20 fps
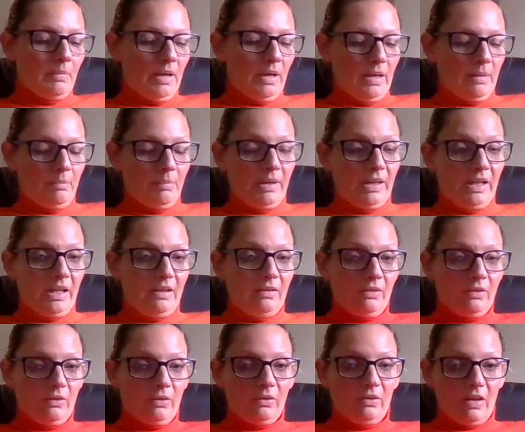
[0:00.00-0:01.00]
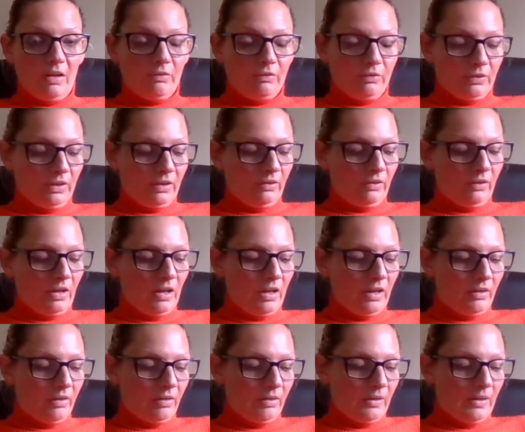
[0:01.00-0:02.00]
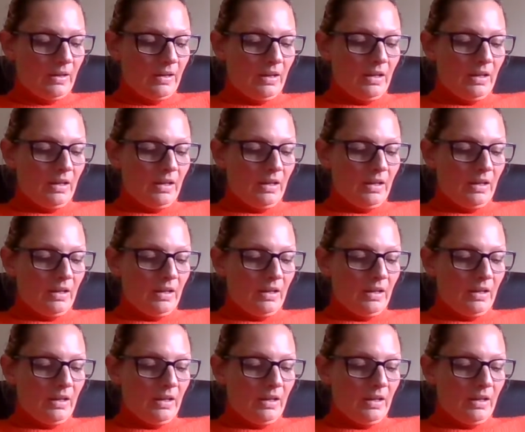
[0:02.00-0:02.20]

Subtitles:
But it is to suffer on this earth.